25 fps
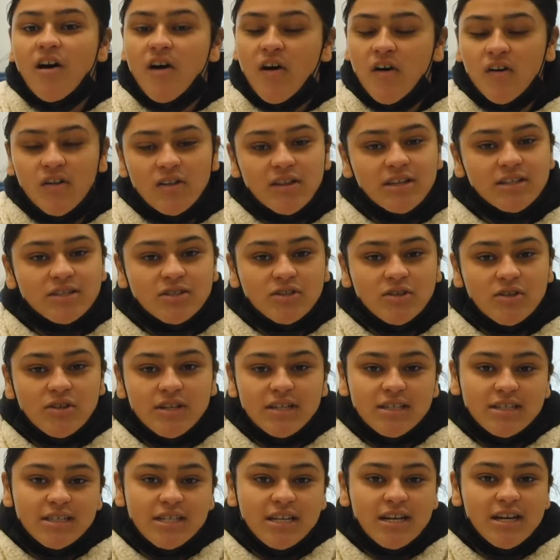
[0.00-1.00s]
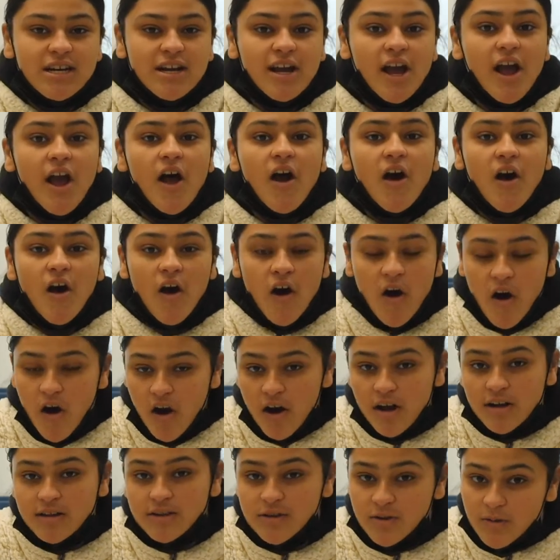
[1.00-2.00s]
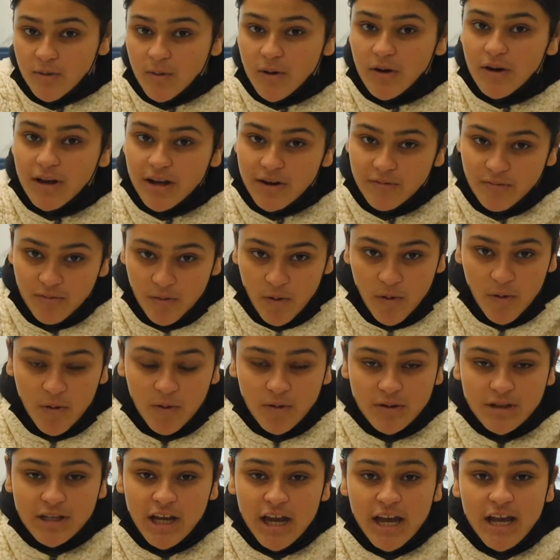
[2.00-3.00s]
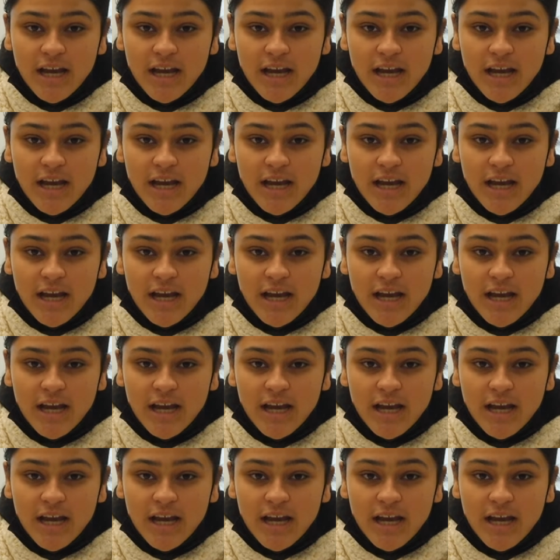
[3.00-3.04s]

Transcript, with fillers: all the students here are dual enrolled,